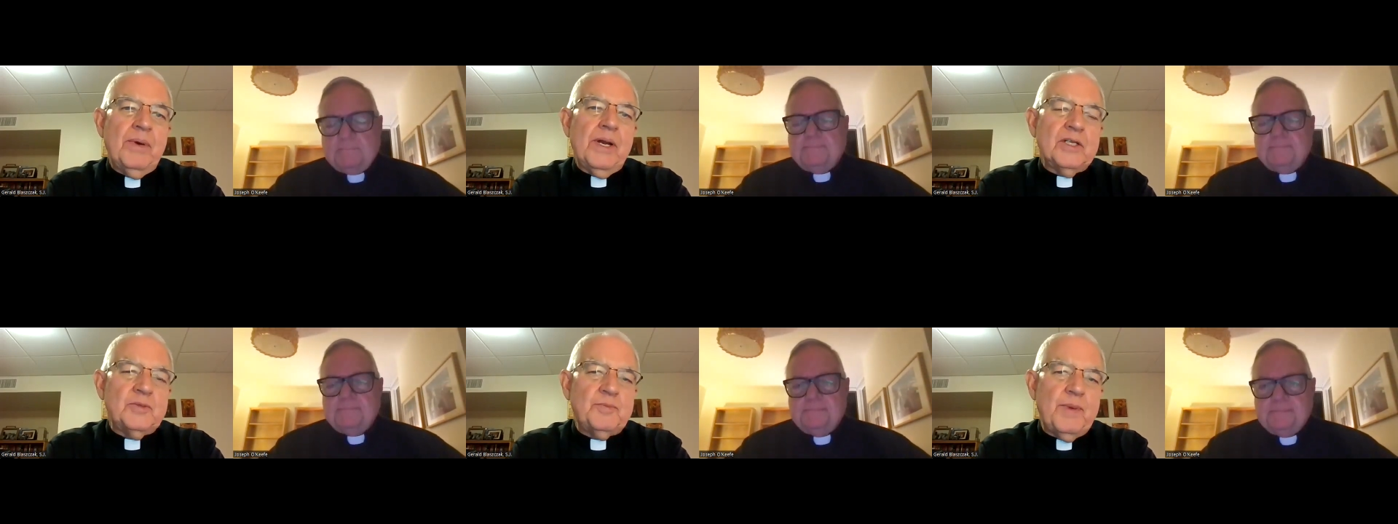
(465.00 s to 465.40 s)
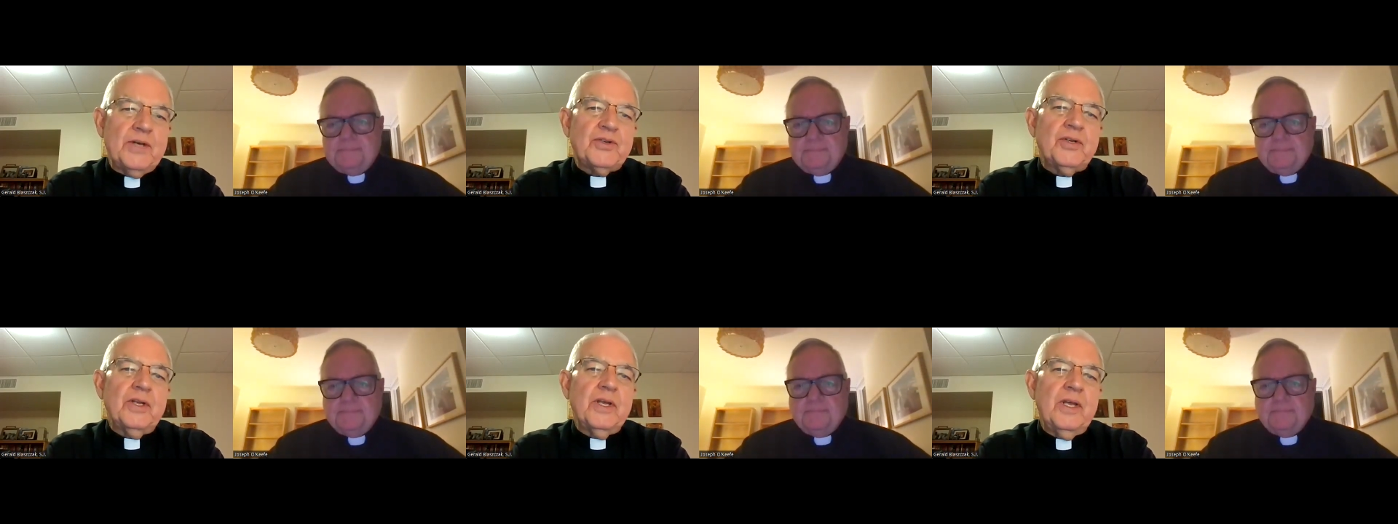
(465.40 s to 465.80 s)
Speaker 1: but
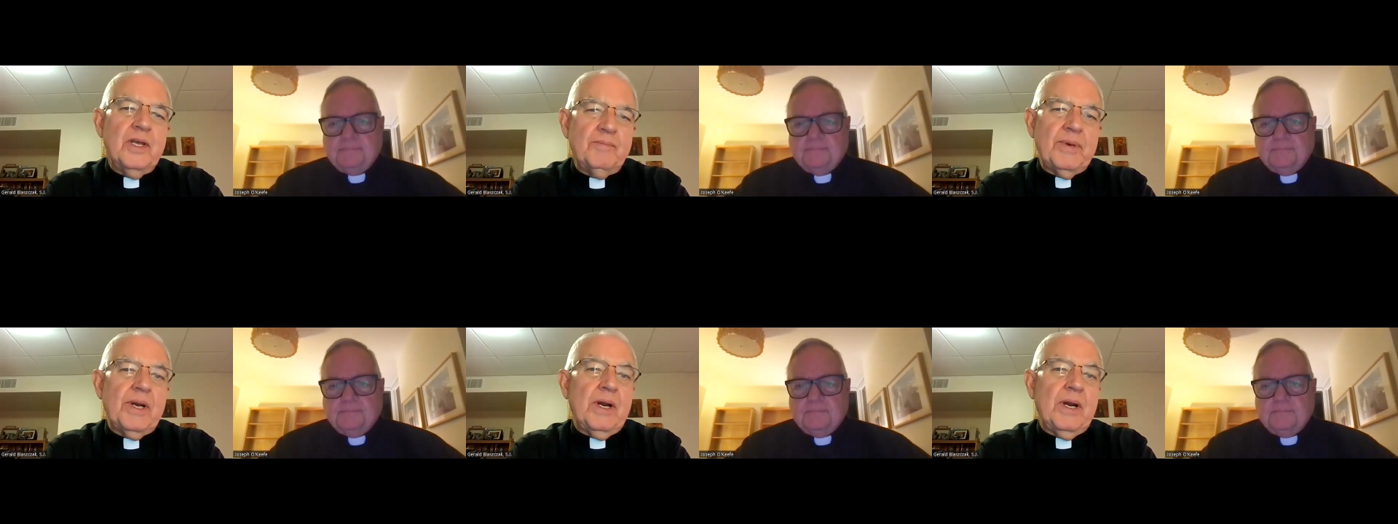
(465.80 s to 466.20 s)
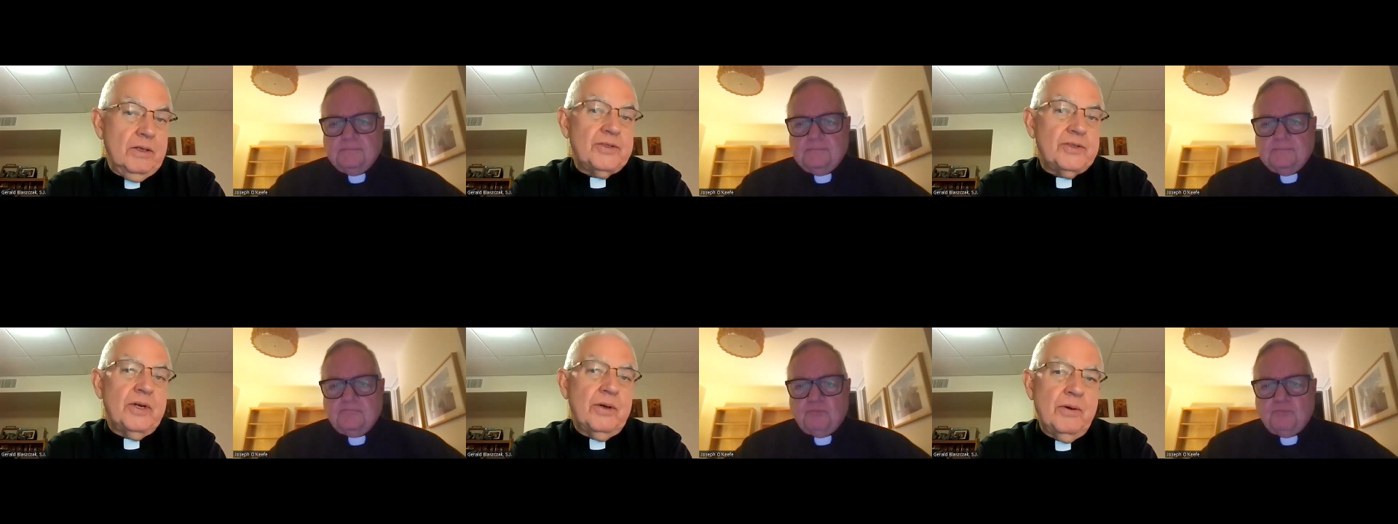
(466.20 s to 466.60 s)
especially, but
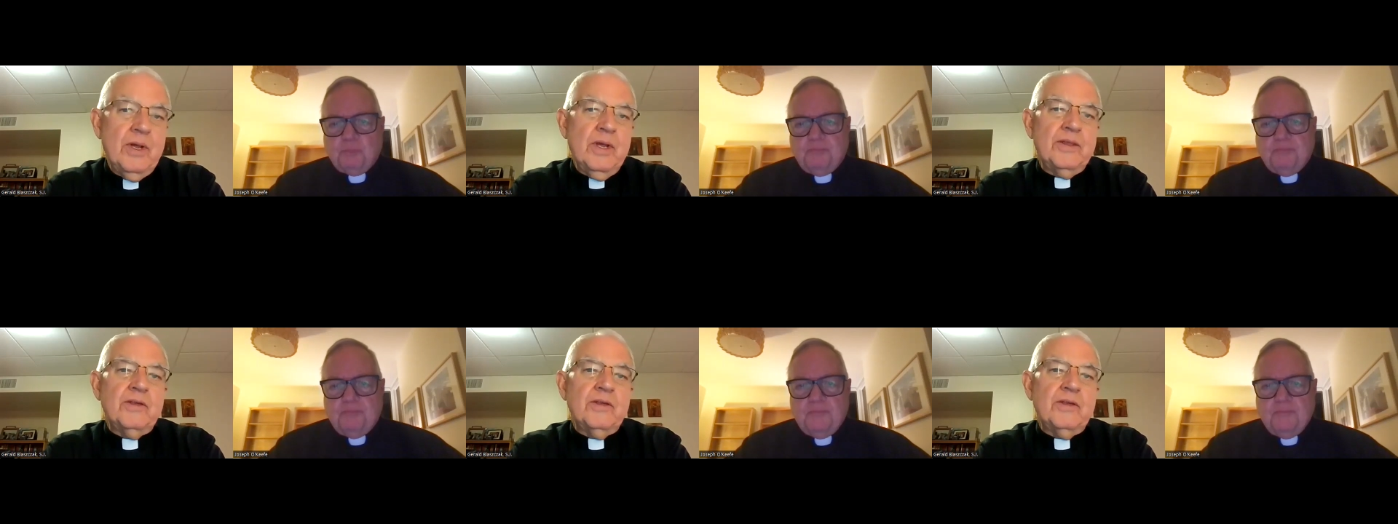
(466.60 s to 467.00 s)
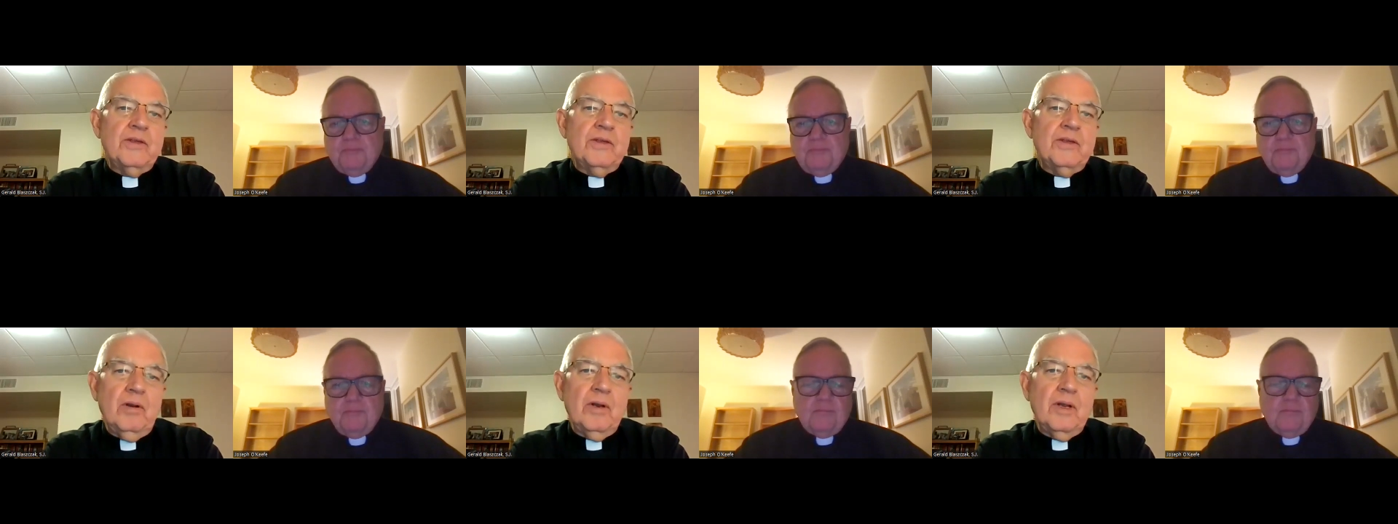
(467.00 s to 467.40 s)
also the
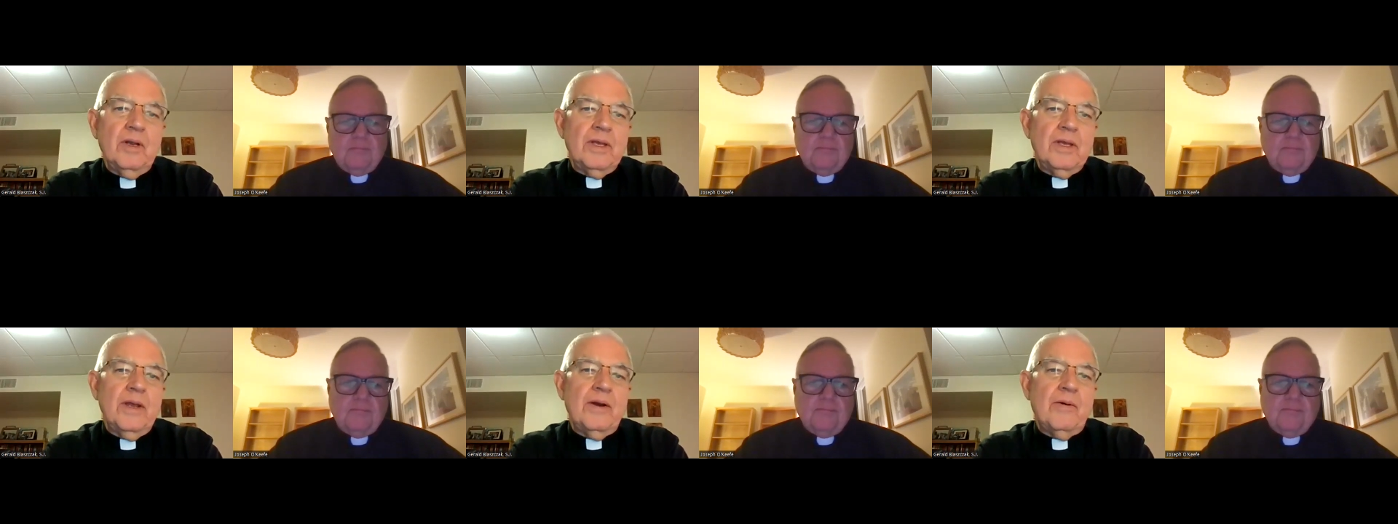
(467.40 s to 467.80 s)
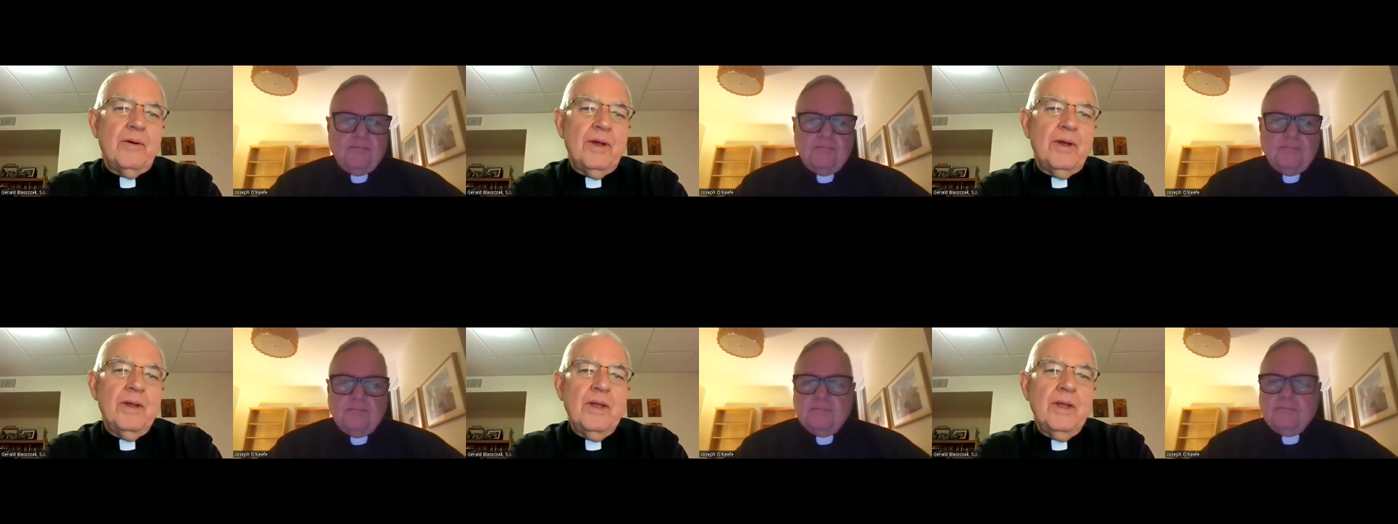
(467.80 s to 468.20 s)
role, uh, you
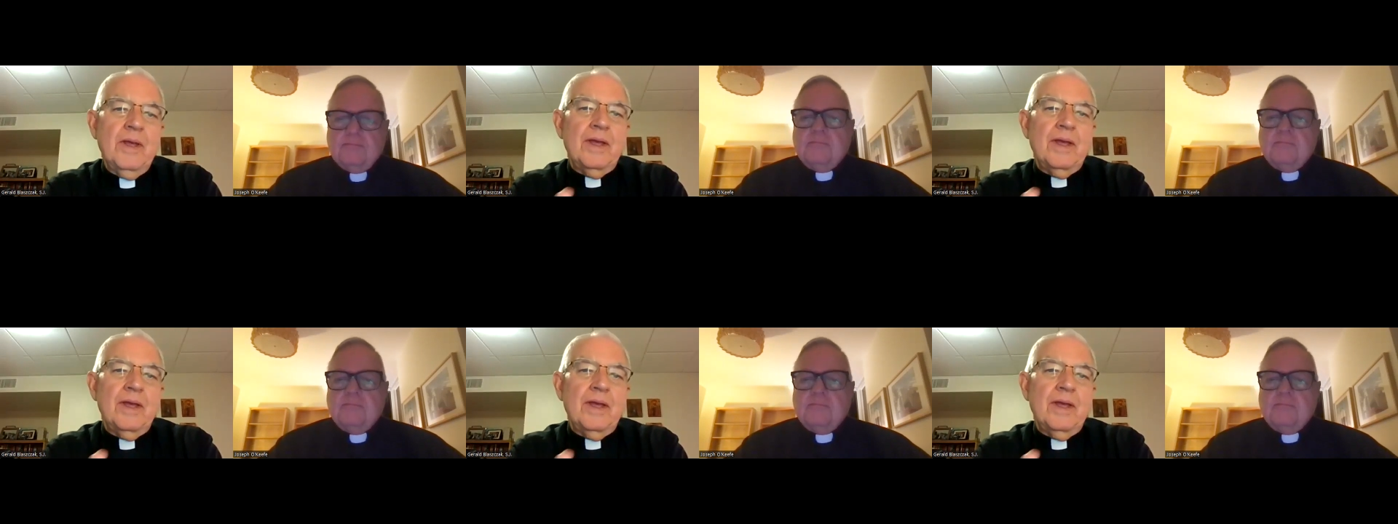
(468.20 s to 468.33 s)
know, uh,